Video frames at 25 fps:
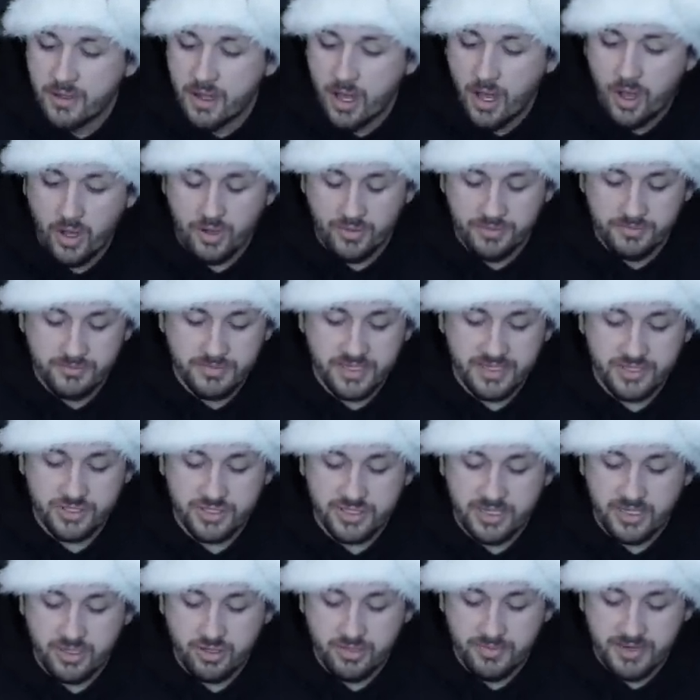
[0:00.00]
Oh,
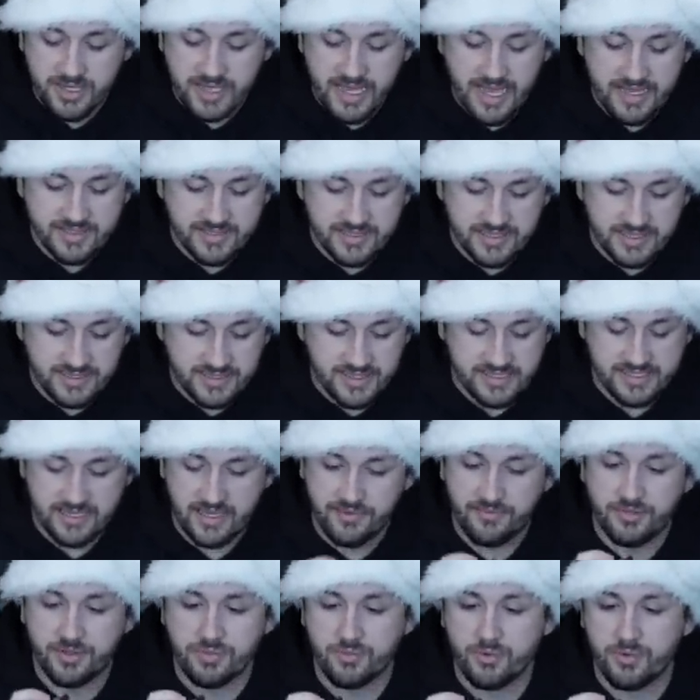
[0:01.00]
actually had a little bit of gas in it. It does
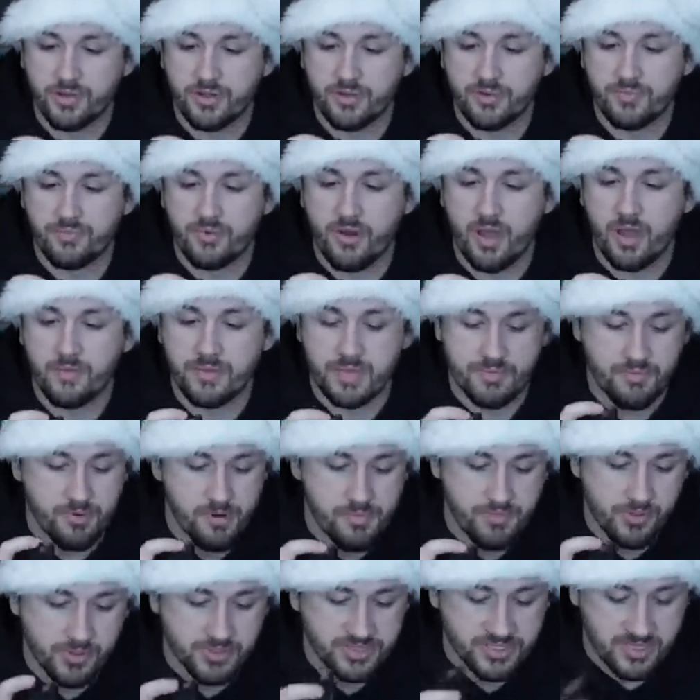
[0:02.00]
have like one of the Promi
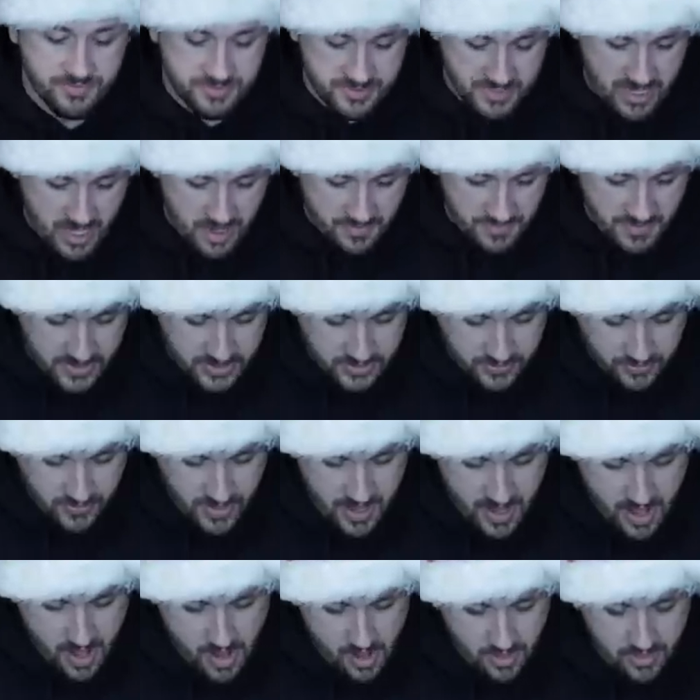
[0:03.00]
purples up top as
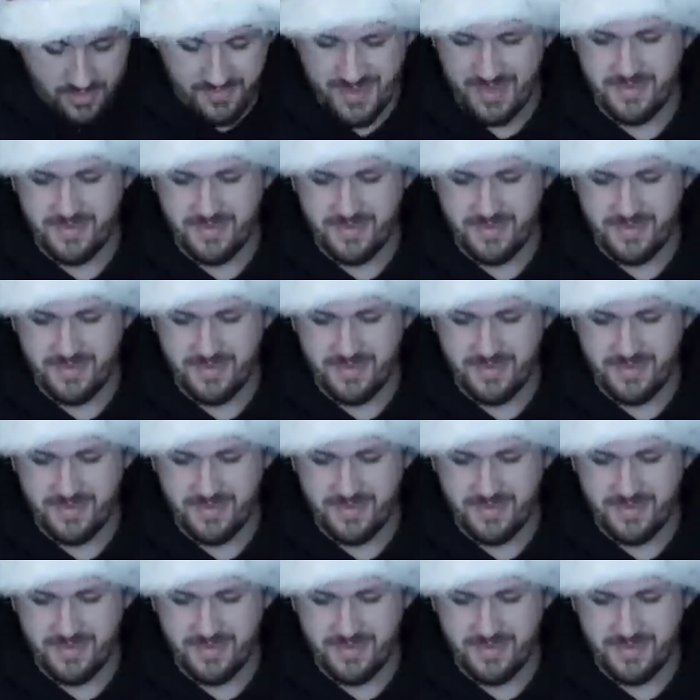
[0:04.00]
well.